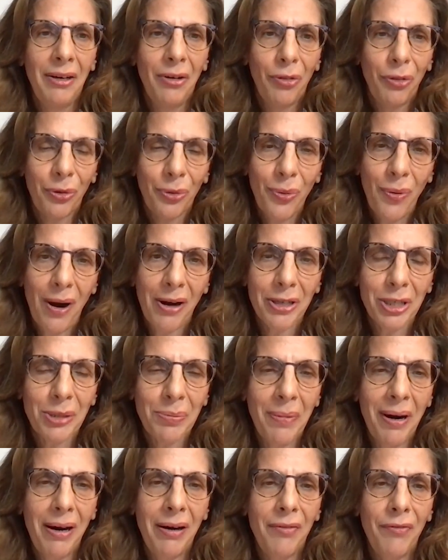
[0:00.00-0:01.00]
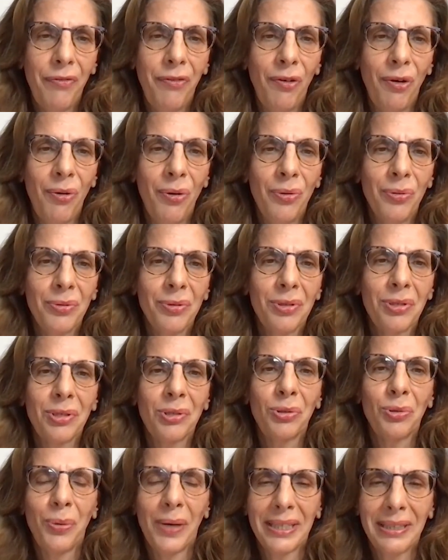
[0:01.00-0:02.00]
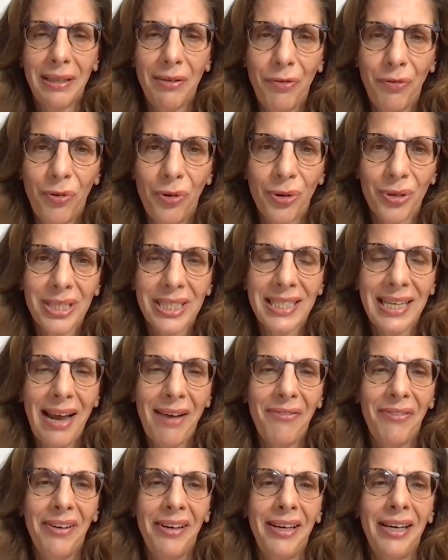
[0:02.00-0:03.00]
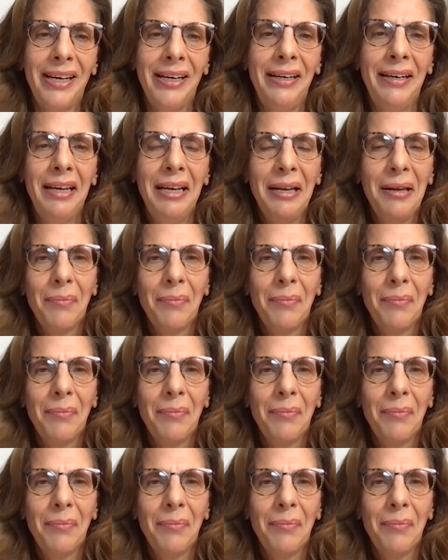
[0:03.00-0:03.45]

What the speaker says: through our smartphones 24/7,